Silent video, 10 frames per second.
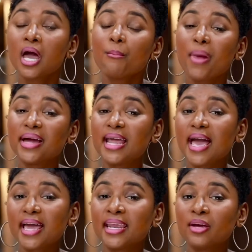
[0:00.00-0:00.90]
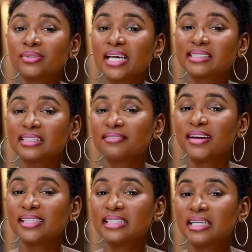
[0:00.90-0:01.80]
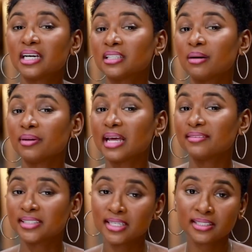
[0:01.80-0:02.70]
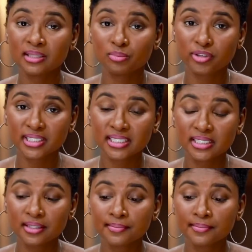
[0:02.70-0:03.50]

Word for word: My dad, he was actually facing a double life sentence in prison.